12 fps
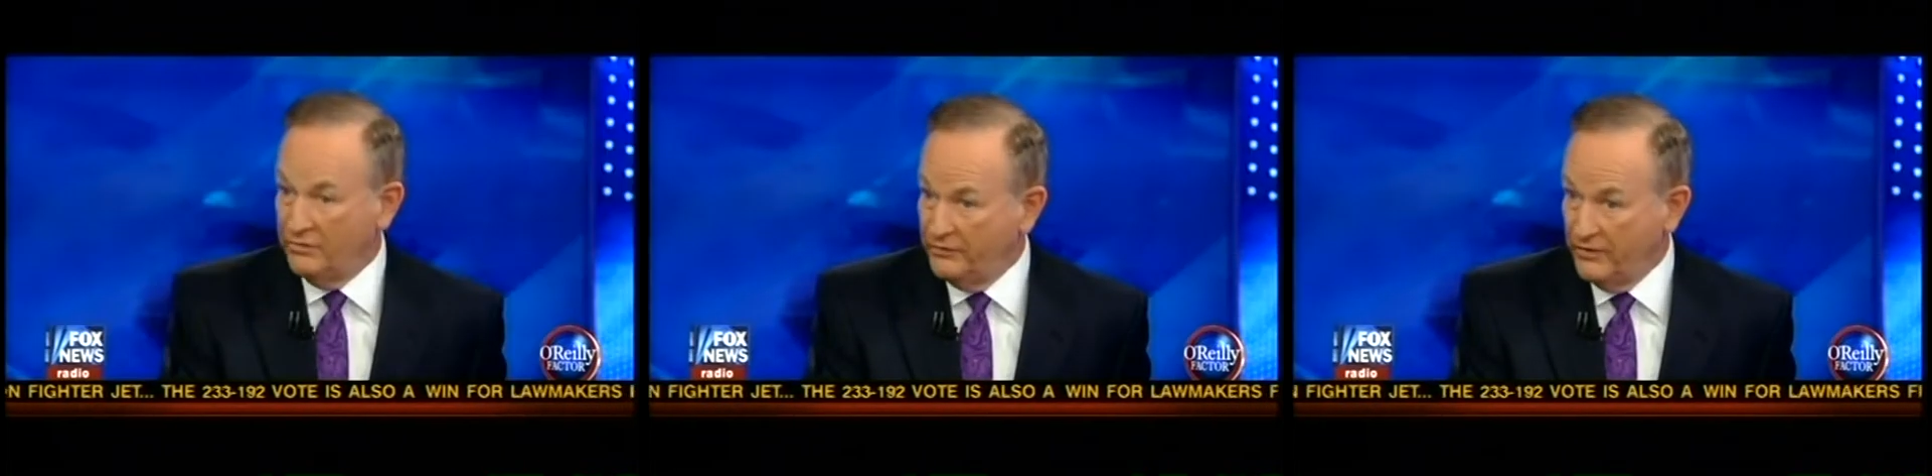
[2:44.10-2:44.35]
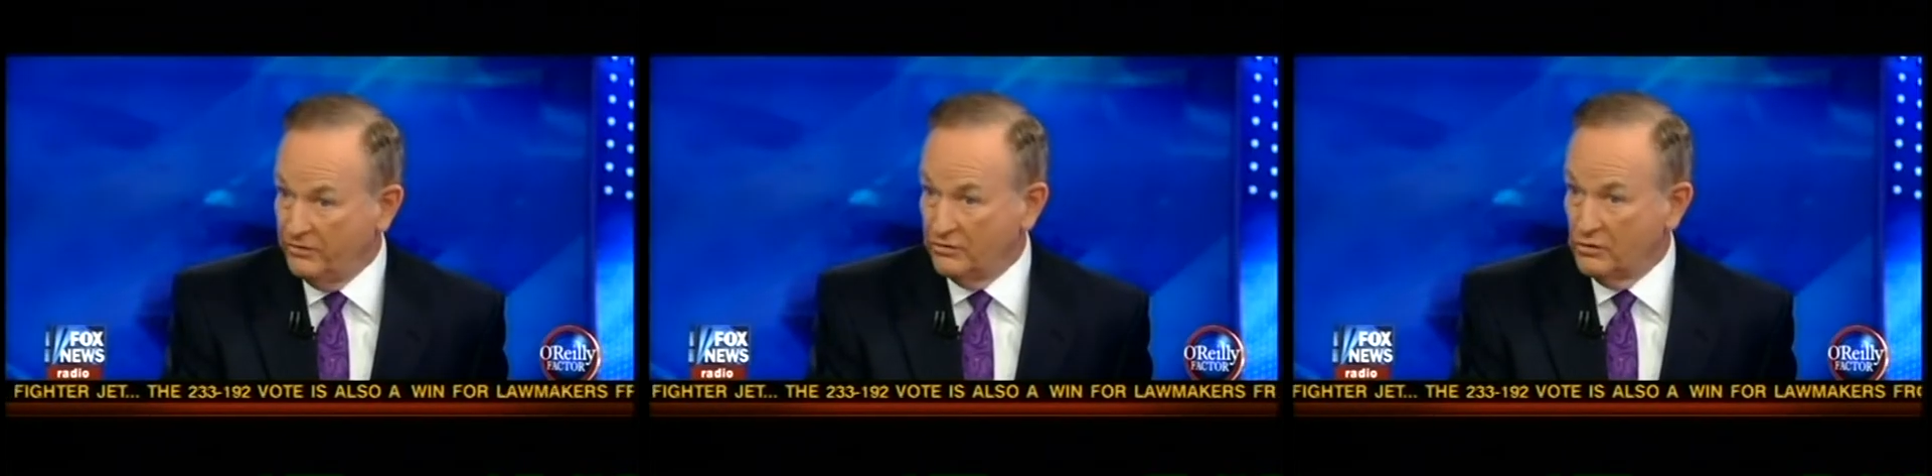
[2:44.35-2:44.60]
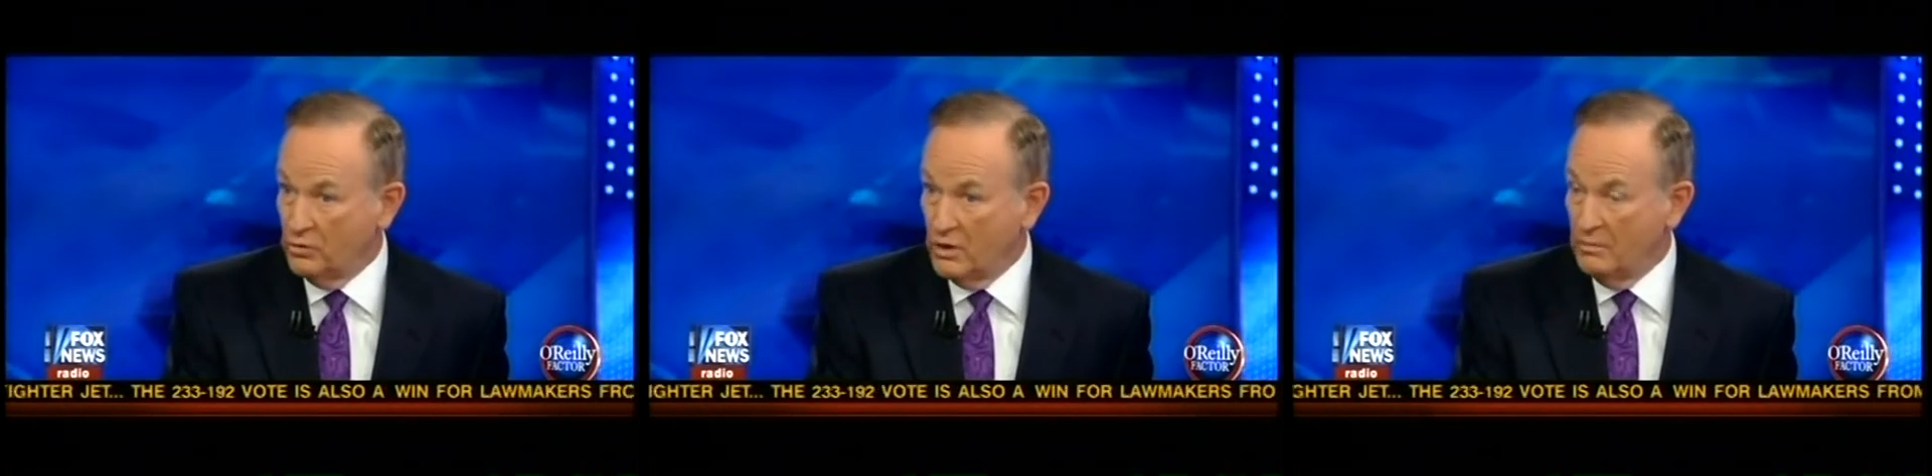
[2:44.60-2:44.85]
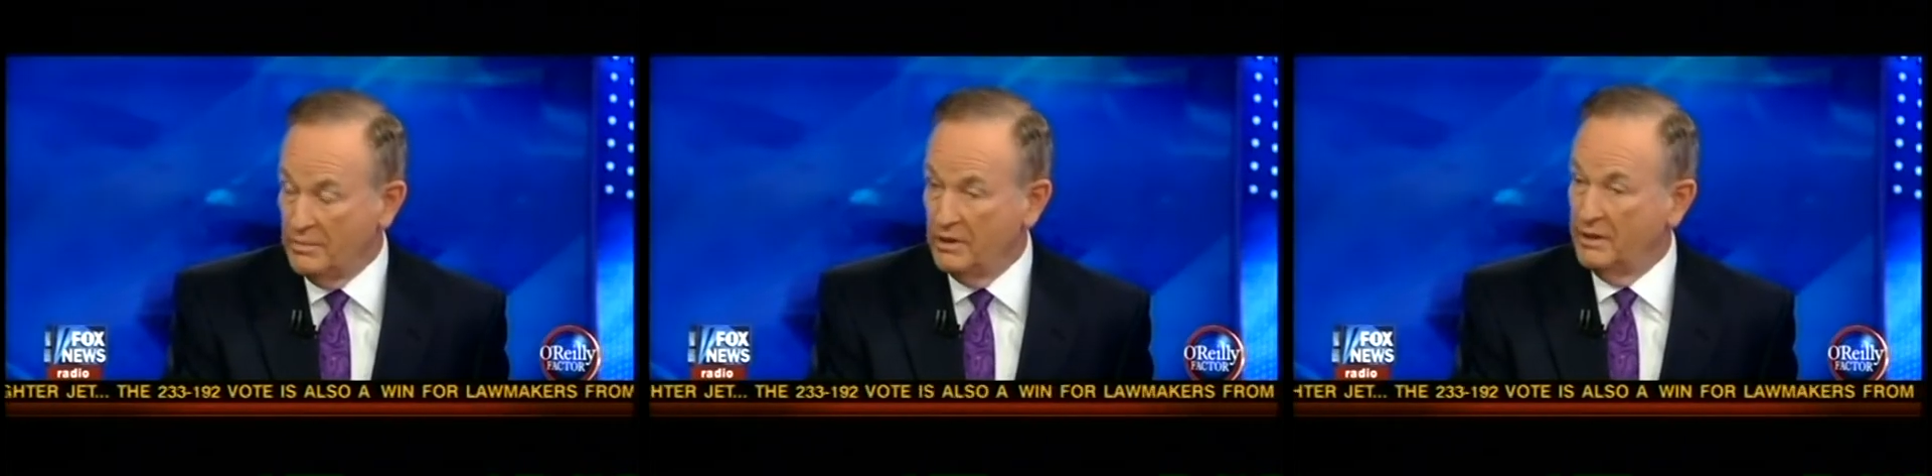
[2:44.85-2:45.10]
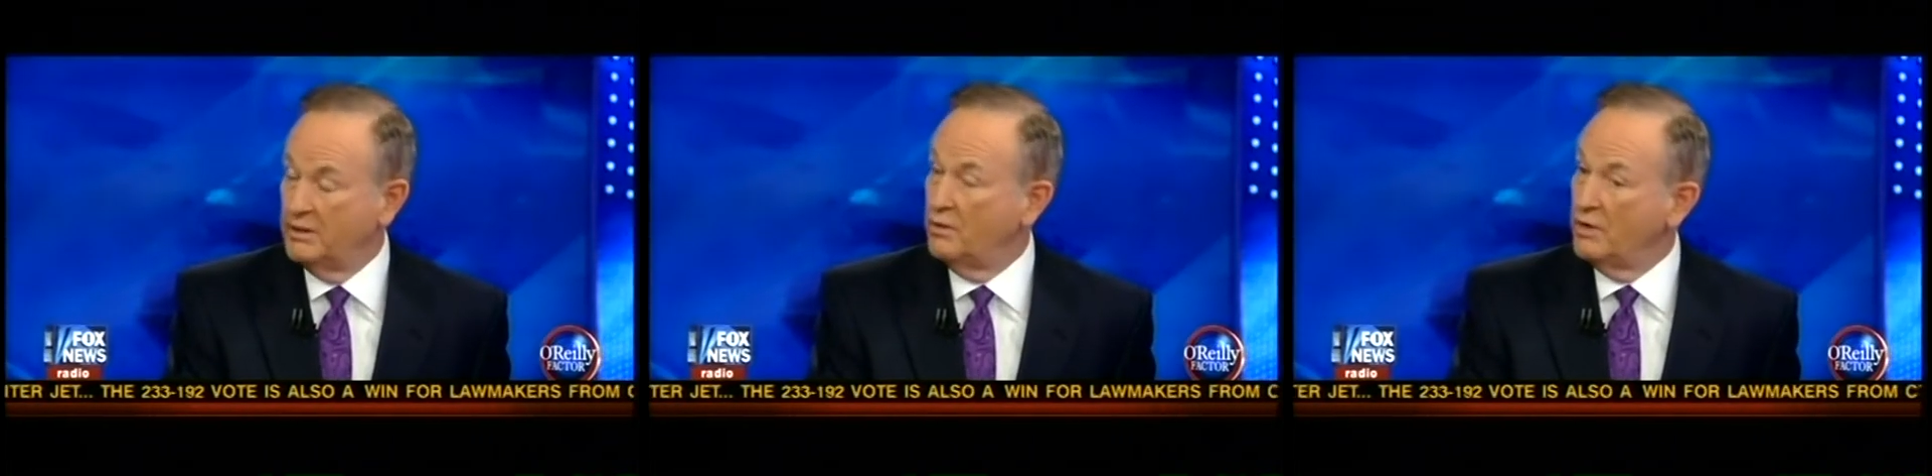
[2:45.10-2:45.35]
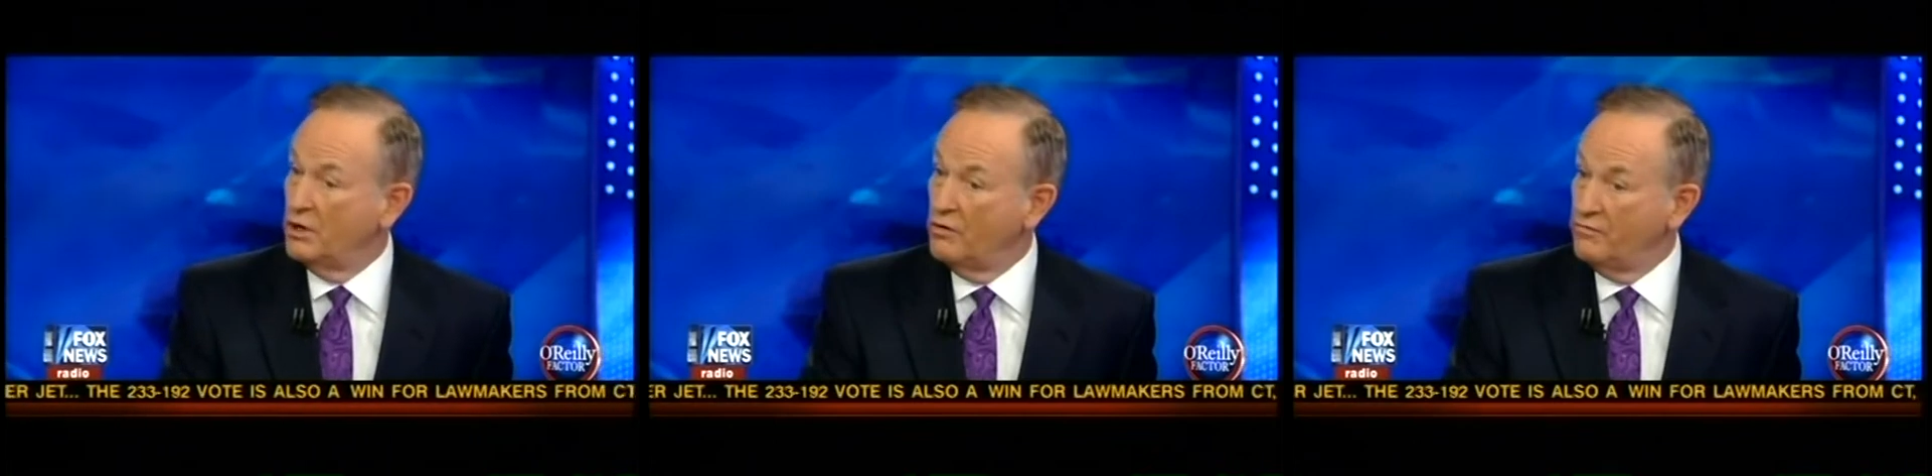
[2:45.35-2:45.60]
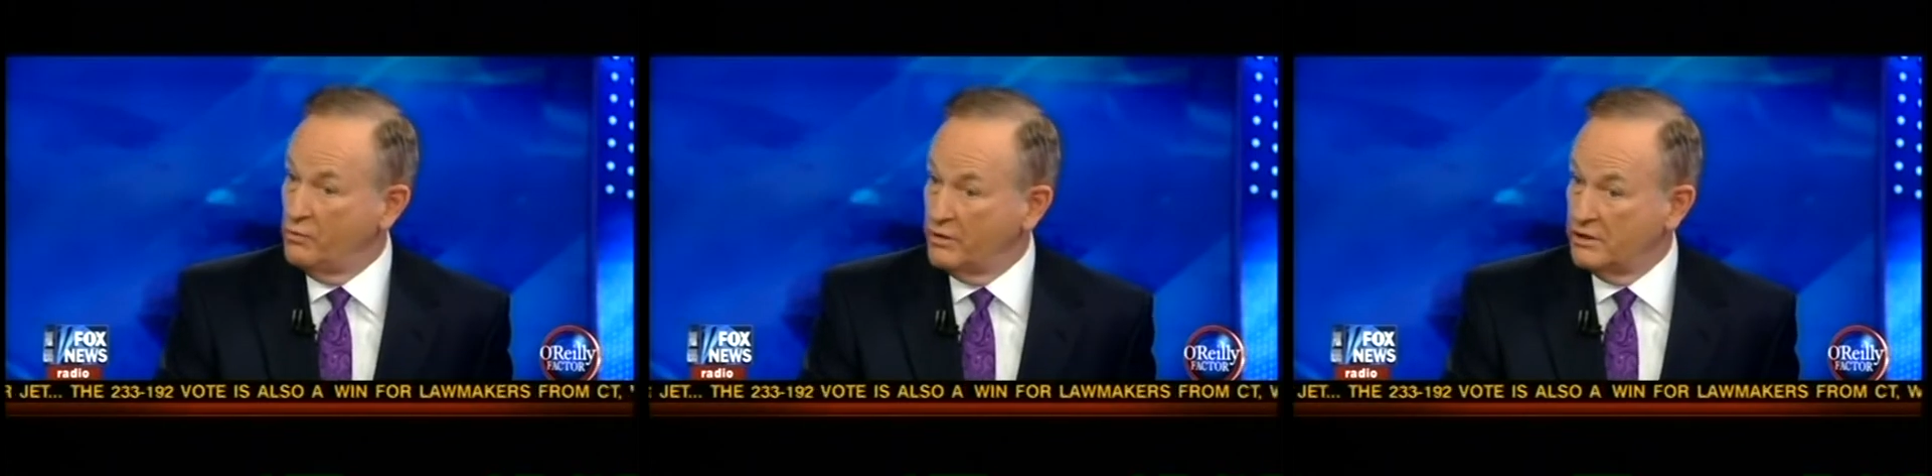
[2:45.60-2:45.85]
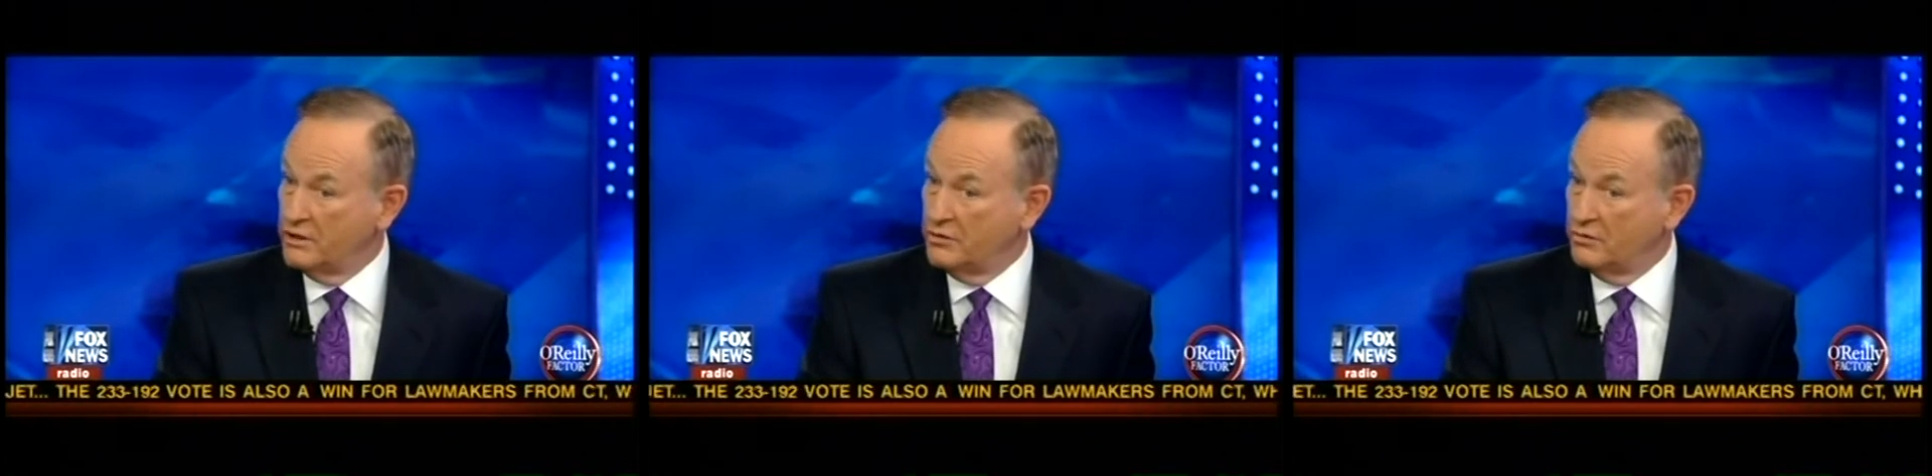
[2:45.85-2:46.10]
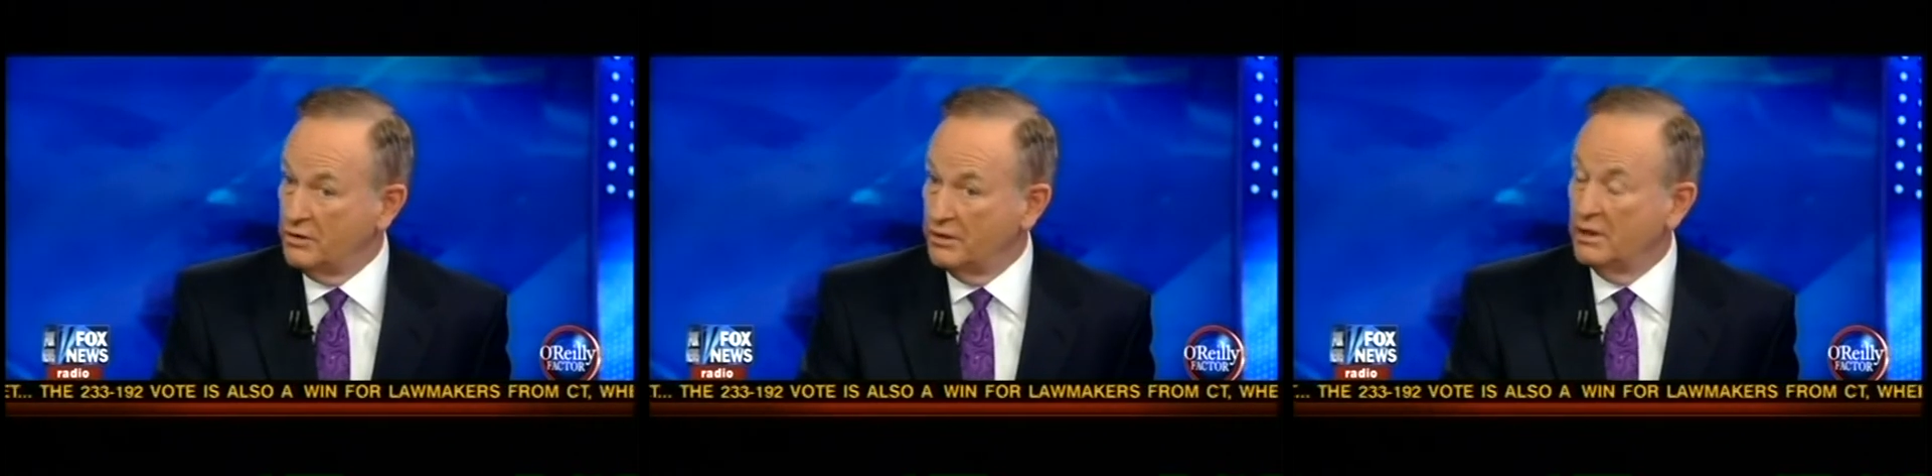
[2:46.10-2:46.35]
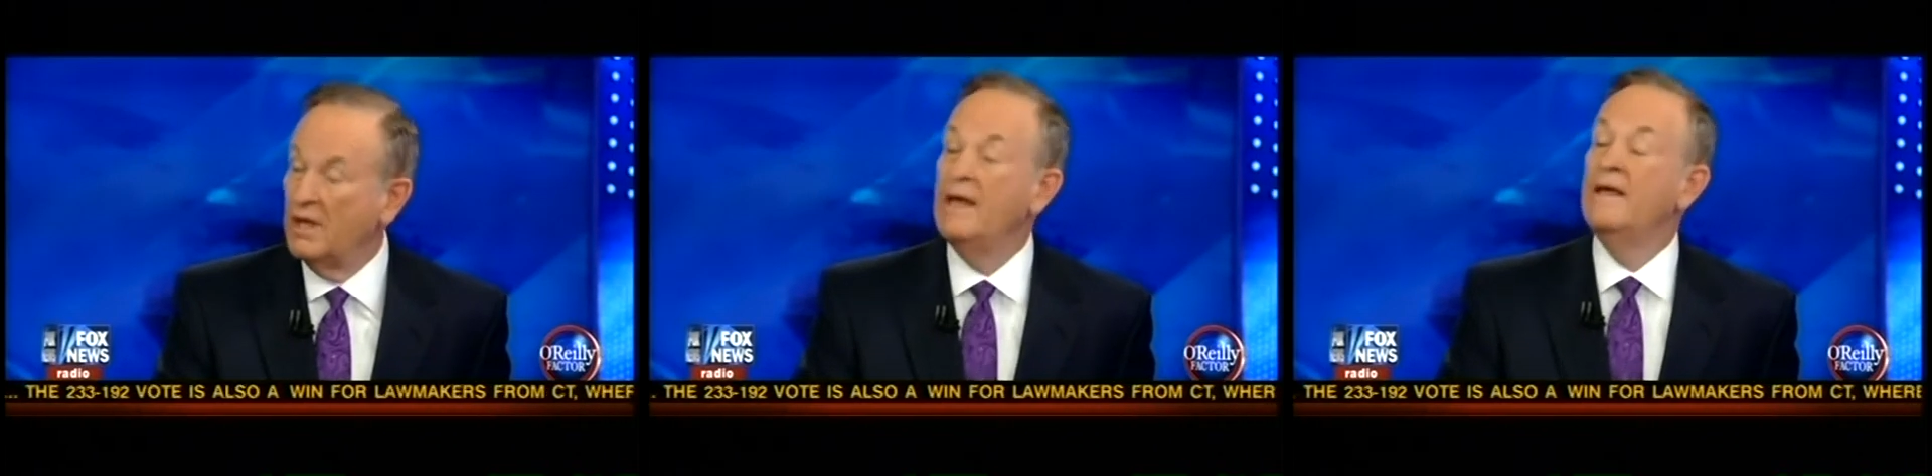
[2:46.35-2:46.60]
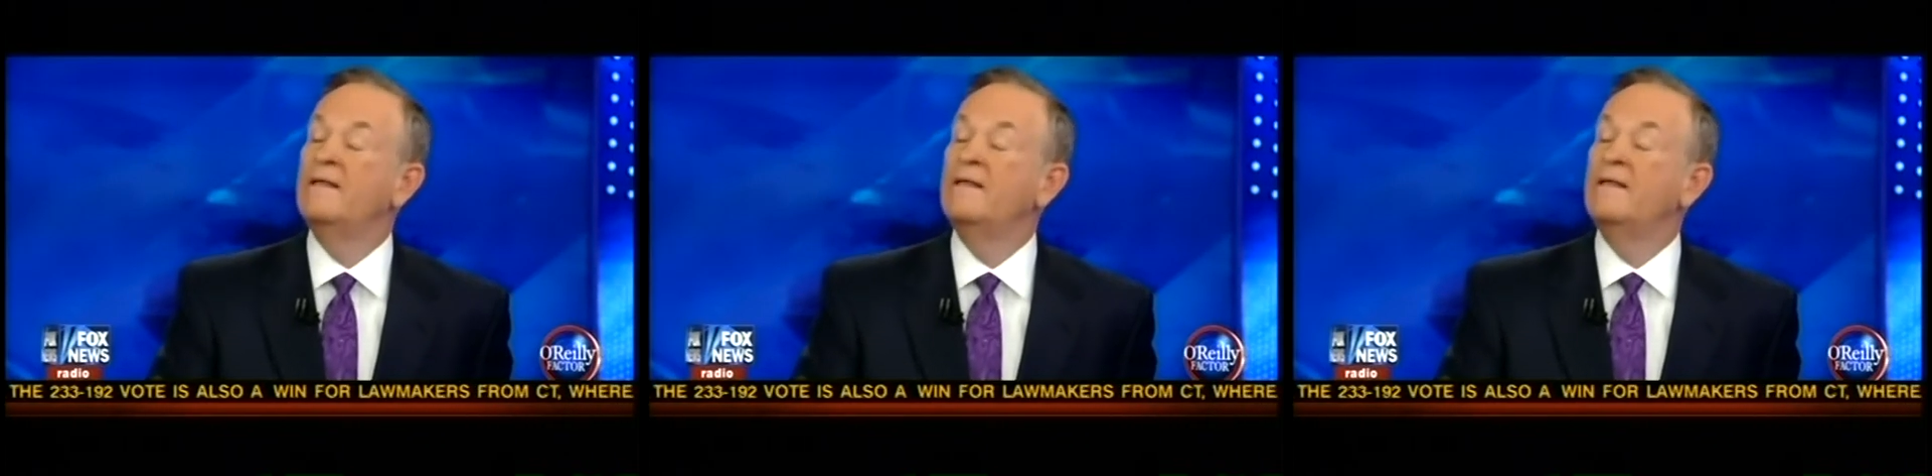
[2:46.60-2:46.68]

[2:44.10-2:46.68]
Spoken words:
fiscal well-being that we owe $14 trillion.